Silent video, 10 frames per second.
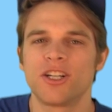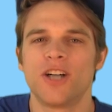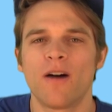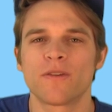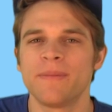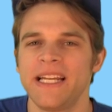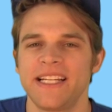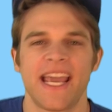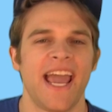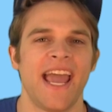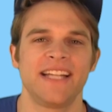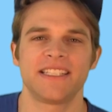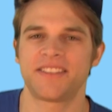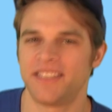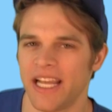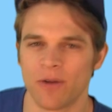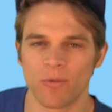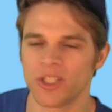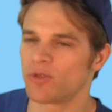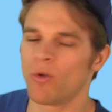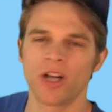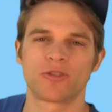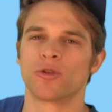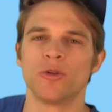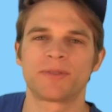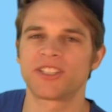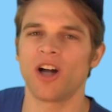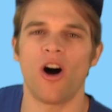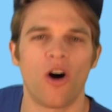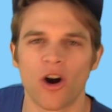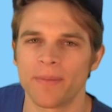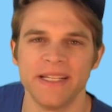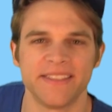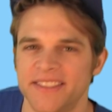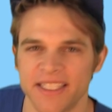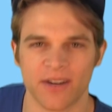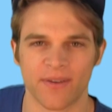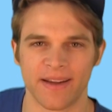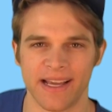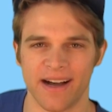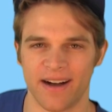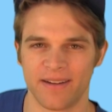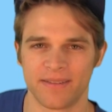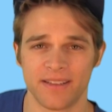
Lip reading: The government can't distinguish what groups to arm in Syria.